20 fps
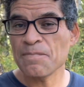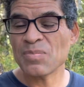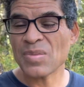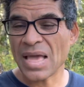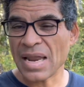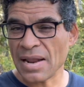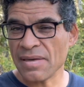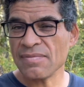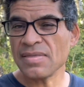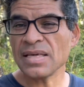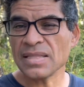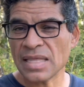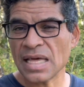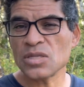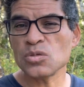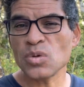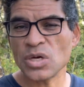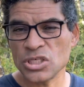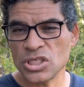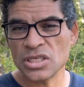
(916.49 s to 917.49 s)
And I think
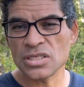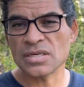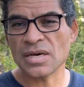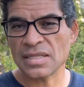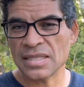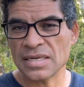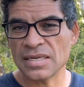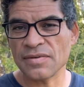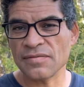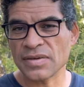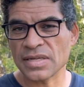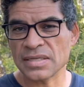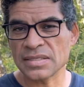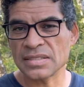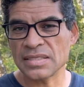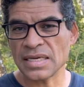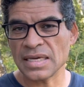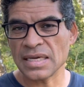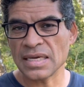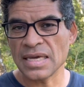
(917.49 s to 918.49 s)
that's why she's got the
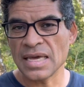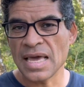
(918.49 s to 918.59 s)
difficulty.